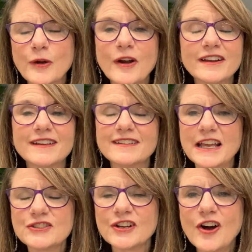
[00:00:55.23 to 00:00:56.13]

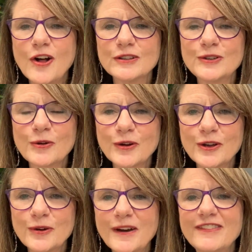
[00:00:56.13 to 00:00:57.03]
organization called
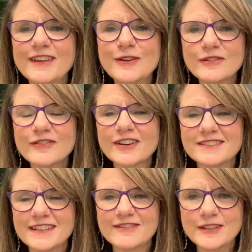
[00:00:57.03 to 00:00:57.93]
Crew at the
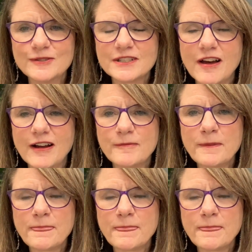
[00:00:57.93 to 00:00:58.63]
University of Utah.